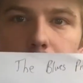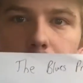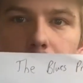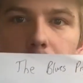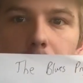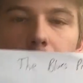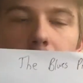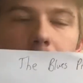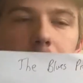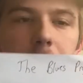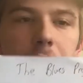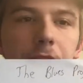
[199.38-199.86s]

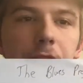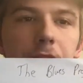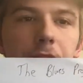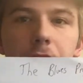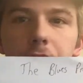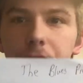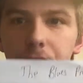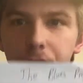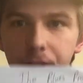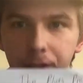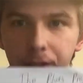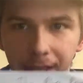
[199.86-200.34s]
progression
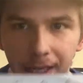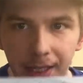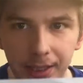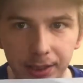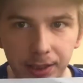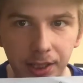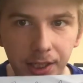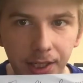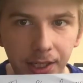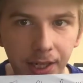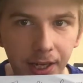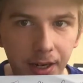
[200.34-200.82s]
just so you guys
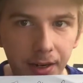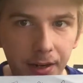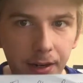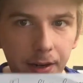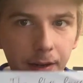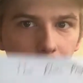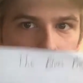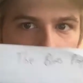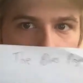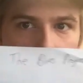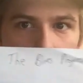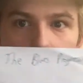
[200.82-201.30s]
can get an
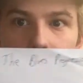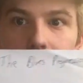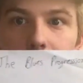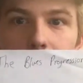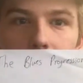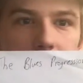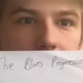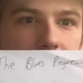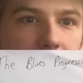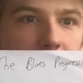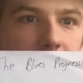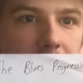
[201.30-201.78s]
ear for it
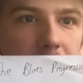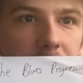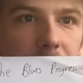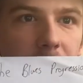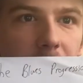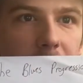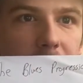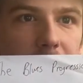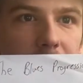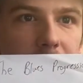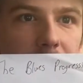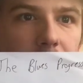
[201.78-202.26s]
for today's
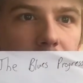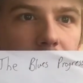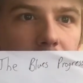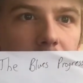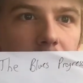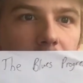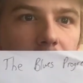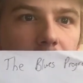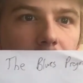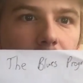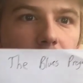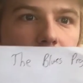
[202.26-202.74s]
lesson.
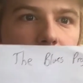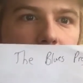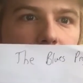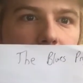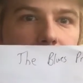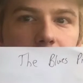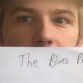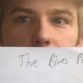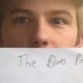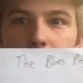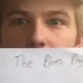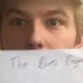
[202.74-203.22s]

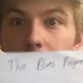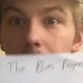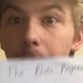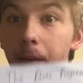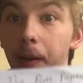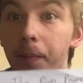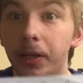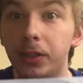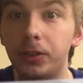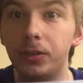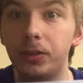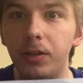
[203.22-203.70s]
Okay, so I'm gonna put
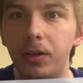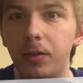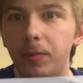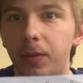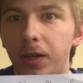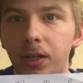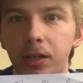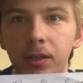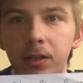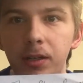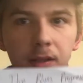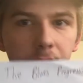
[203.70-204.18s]
my metronome
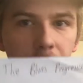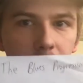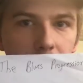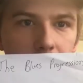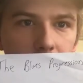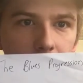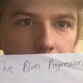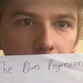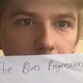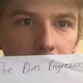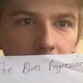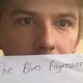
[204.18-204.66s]
on,
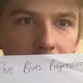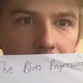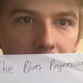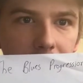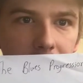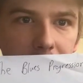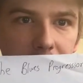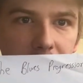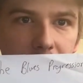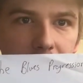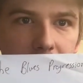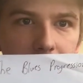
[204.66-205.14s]
my
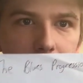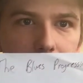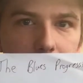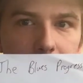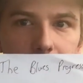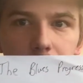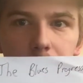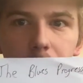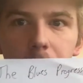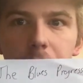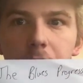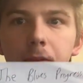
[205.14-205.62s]
handy dandy
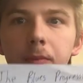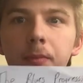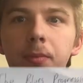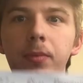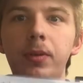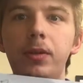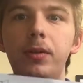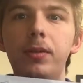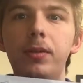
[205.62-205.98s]
metronome.